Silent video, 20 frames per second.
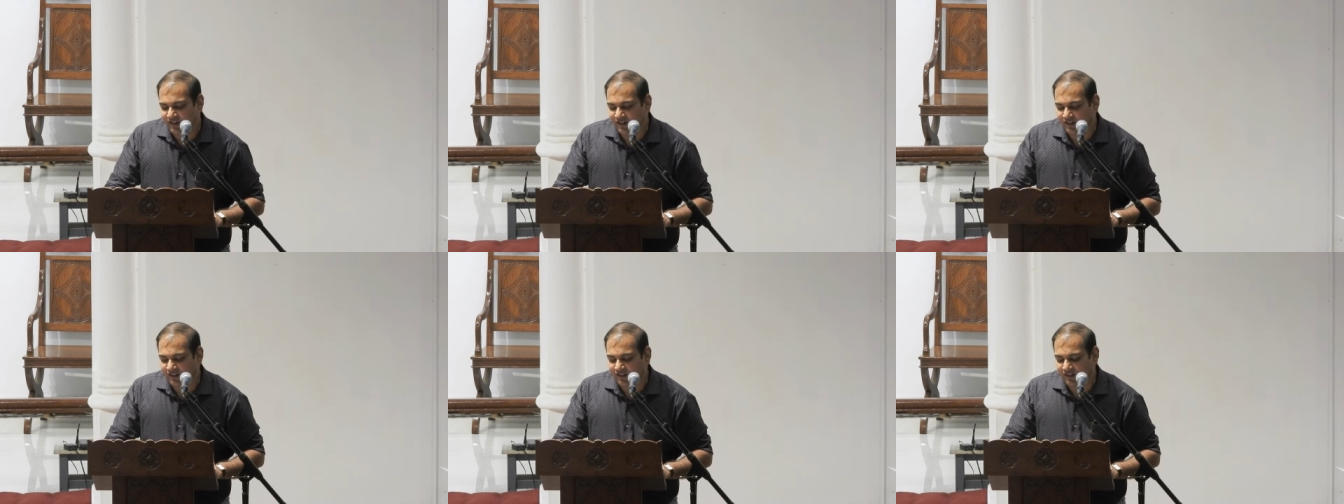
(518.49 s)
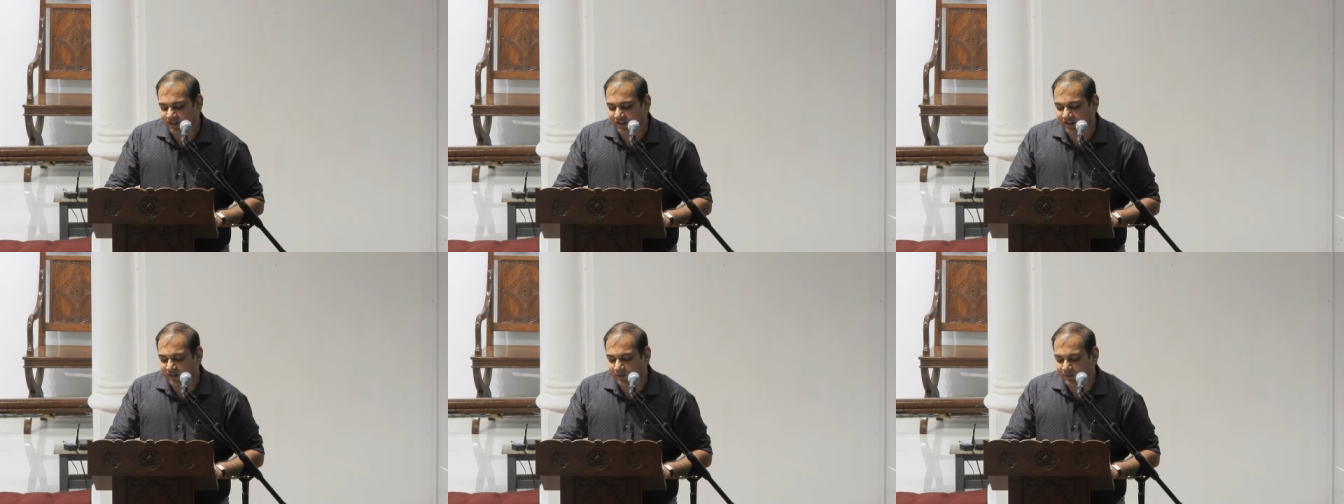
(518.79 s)

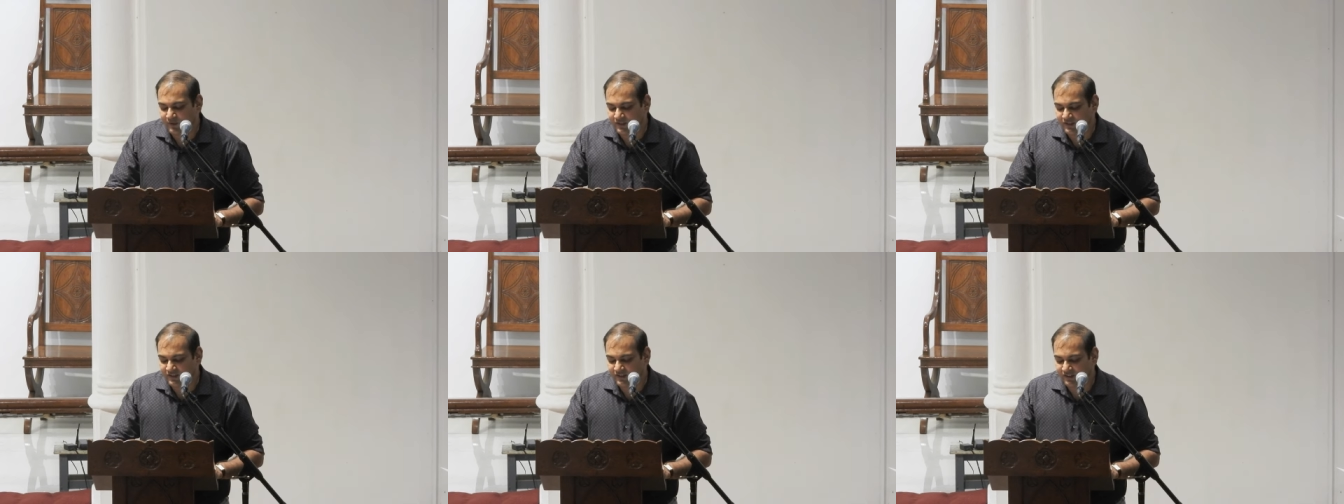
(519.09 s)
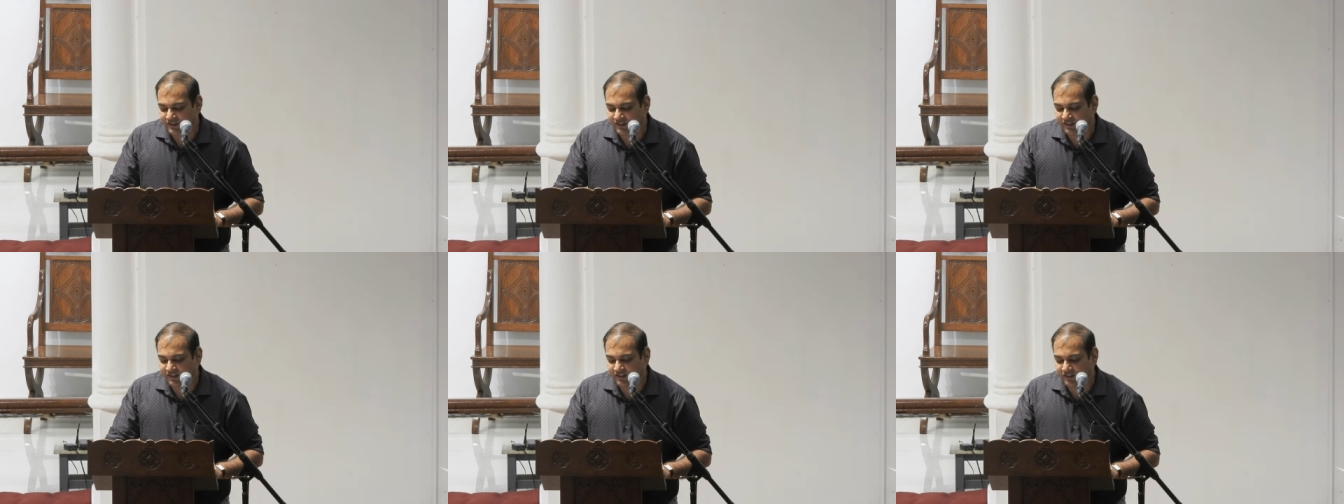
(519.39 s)
uh, I
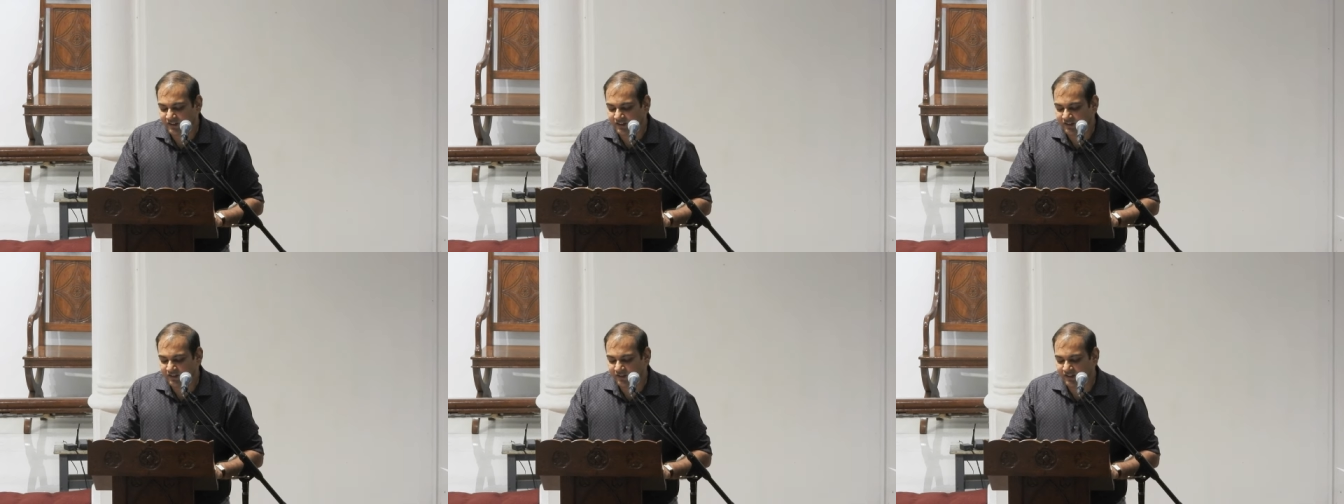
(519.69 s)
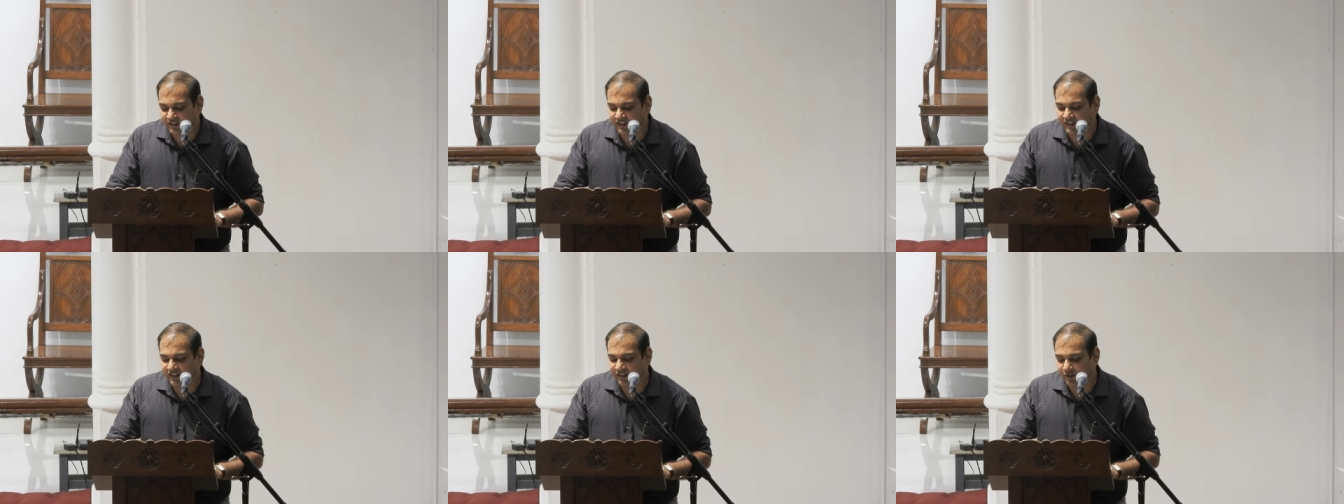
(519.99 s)
was
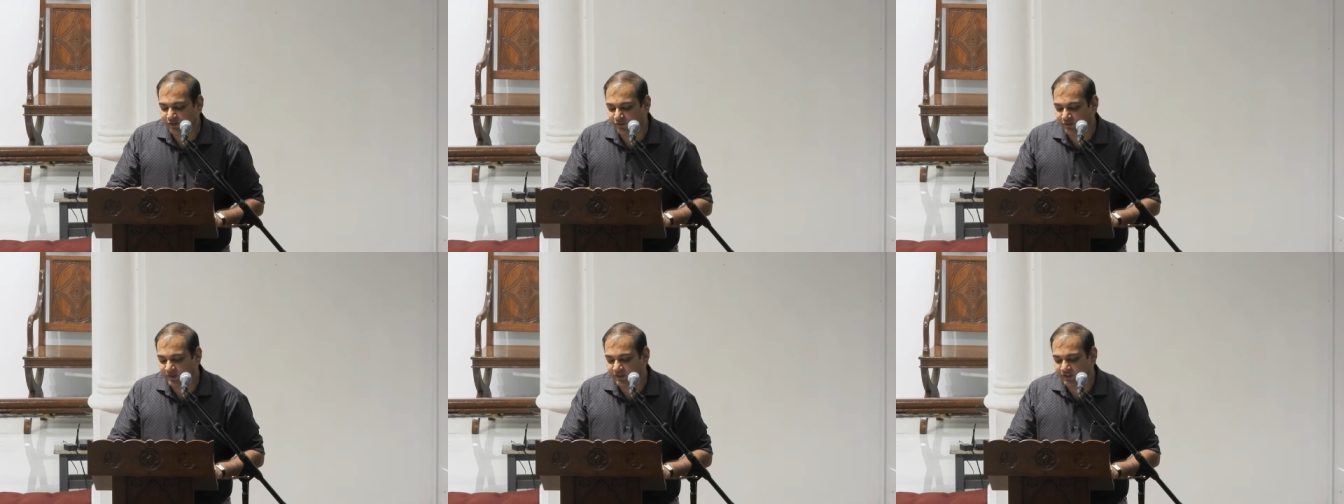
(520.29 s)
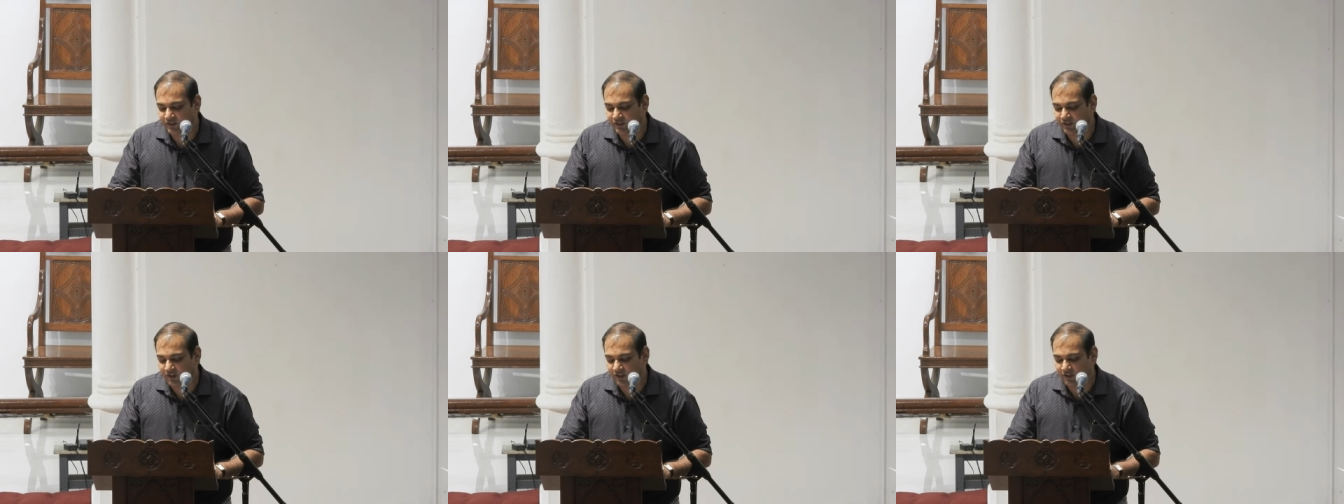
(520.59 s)
thinking of
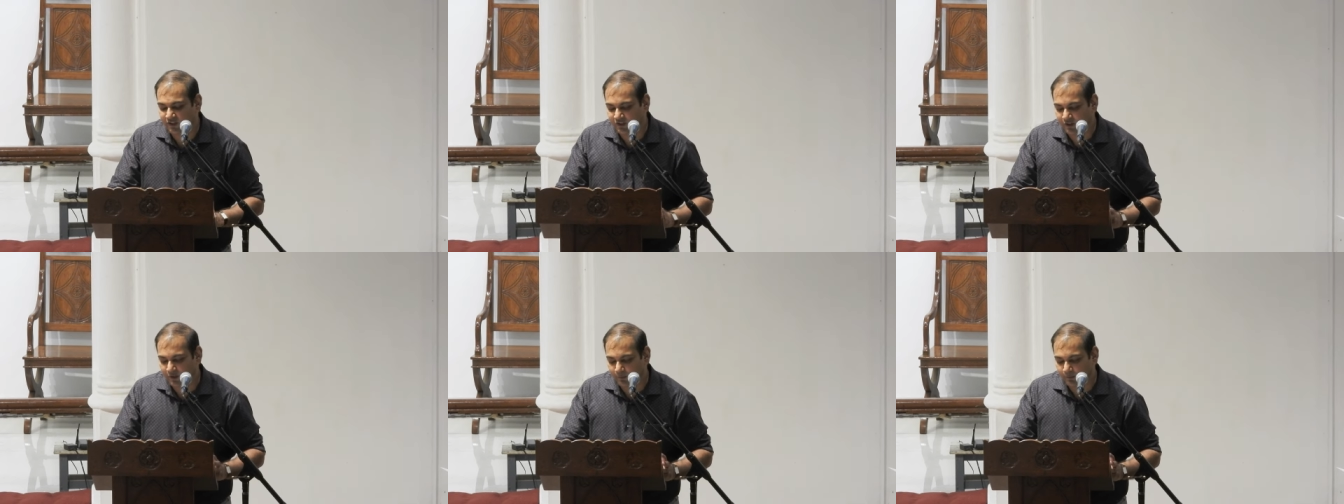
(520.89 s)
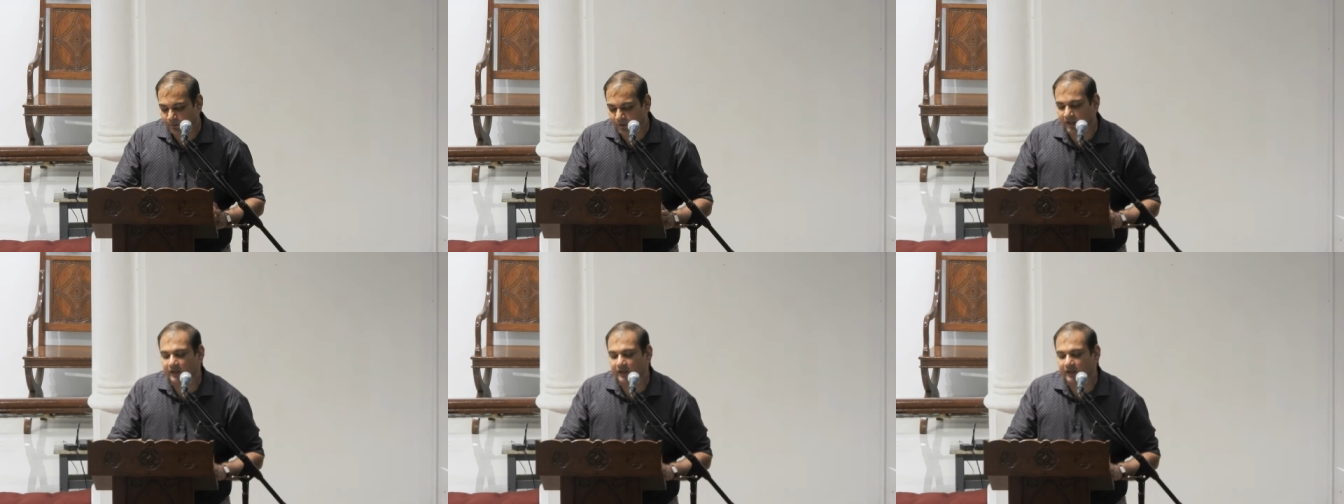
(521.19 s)
whether to talk or not,